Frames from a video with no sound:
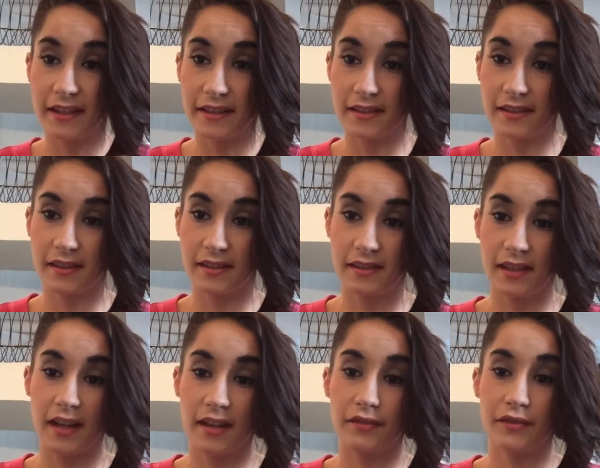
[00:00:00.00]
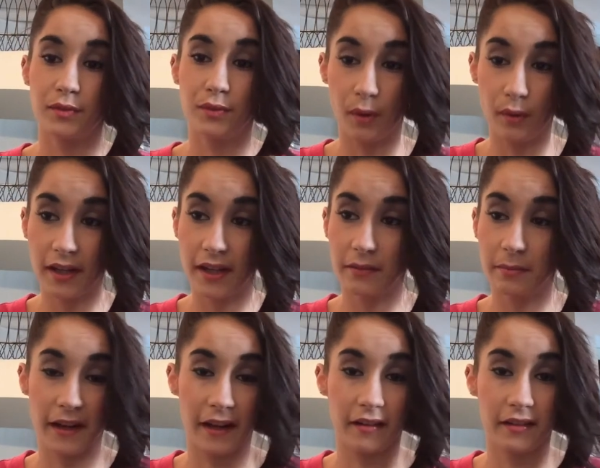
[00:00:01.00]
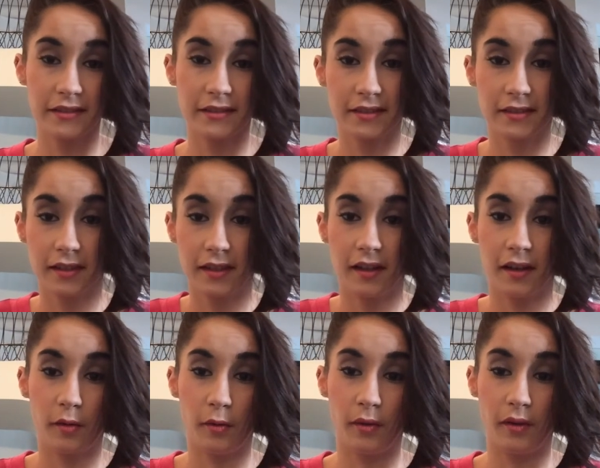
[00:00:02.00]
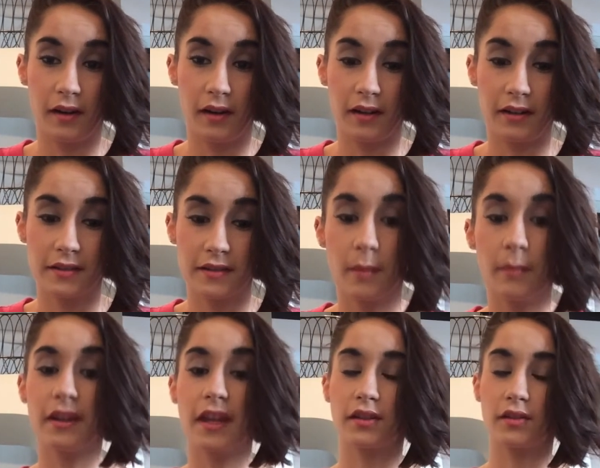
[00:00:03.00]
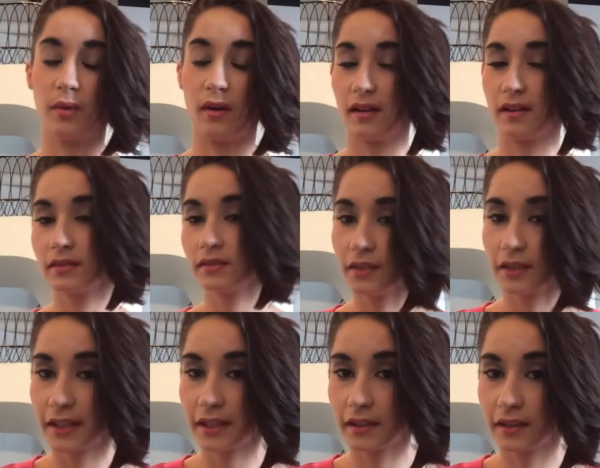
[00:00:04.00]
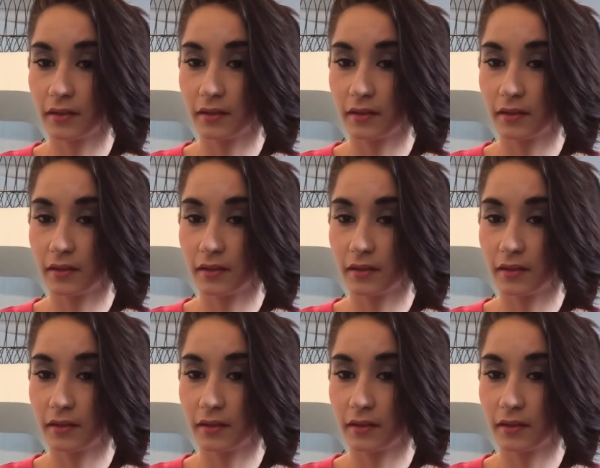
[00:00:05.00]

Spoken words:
is that if you don't have a parent or someone that you aren't looking,